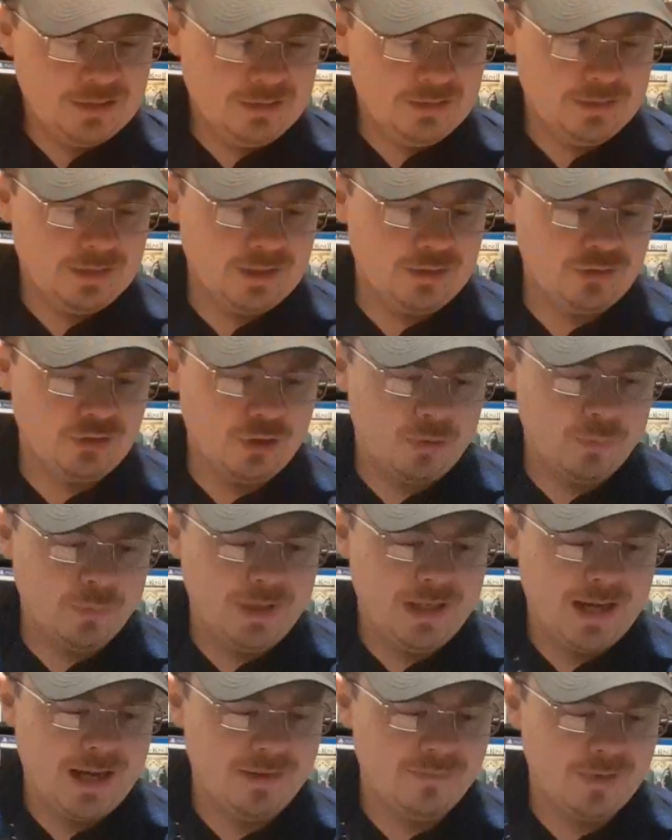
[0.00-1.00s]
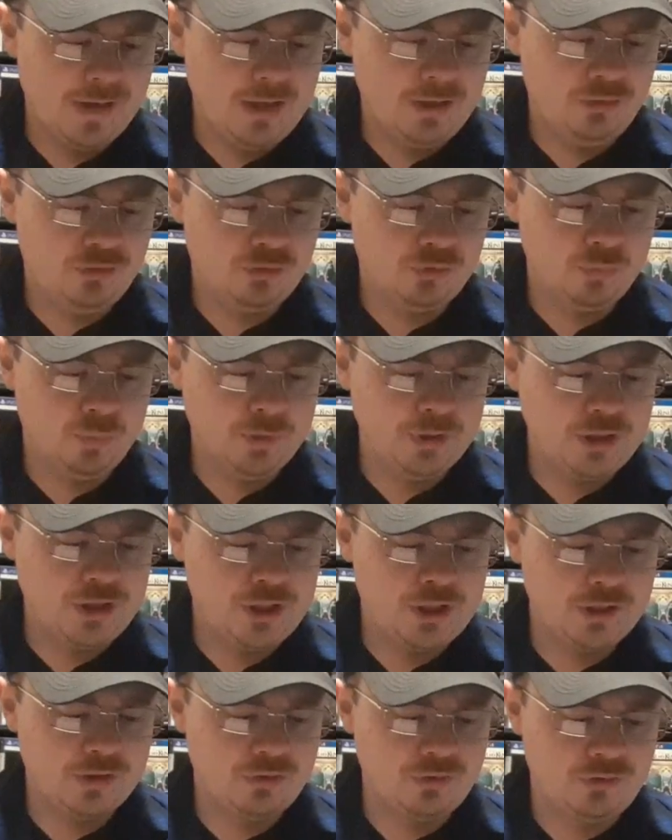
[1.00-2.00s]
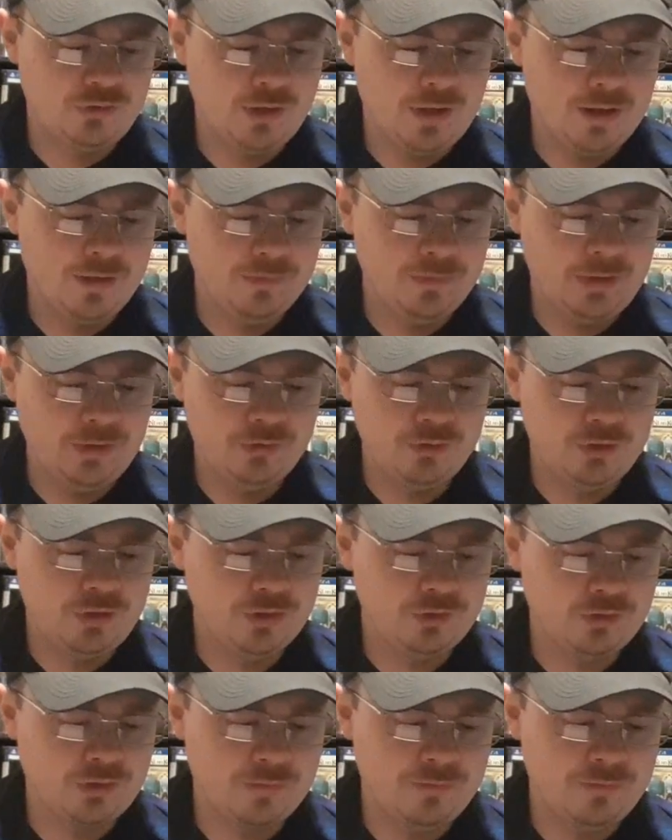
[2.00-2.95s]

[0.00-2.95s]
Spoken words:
Next up, we have a Switch sale. These are just